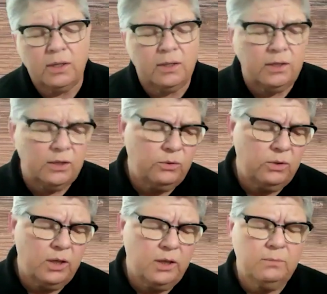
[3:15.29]
And then
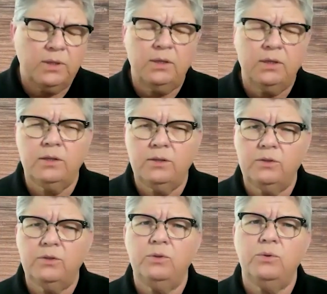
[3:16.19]
you led me
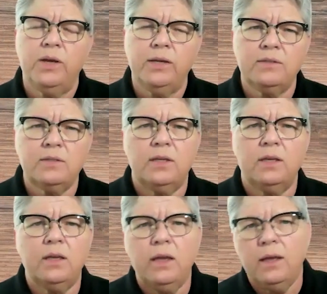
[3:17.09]
into
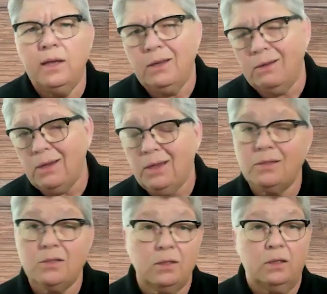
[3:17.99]
asking you know,
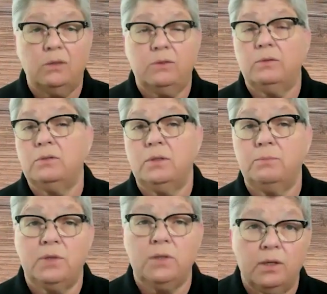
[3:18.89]
occasionally I'll throw
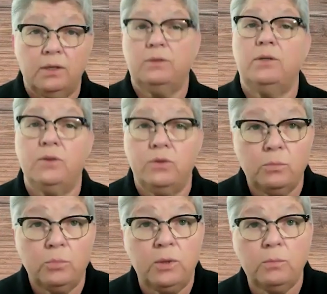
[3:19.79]
something out there
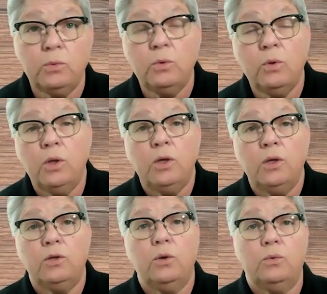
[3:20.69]
that people
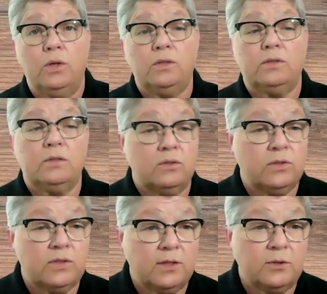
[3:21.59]
don't
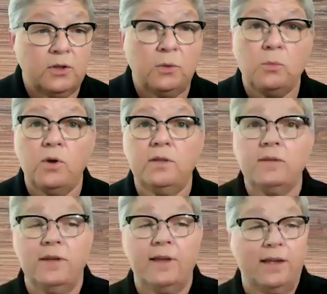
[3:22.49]
necessarily want
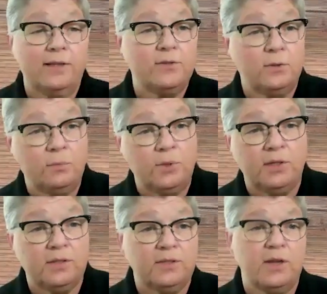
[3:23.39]
to answer, but
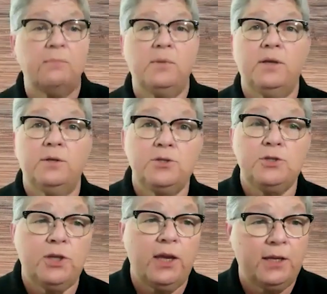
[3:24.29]
it's not because
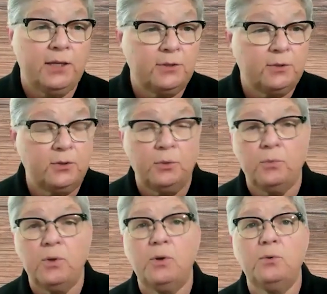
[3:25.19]
you can't or you
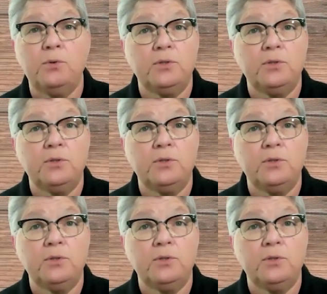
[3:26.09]
won't.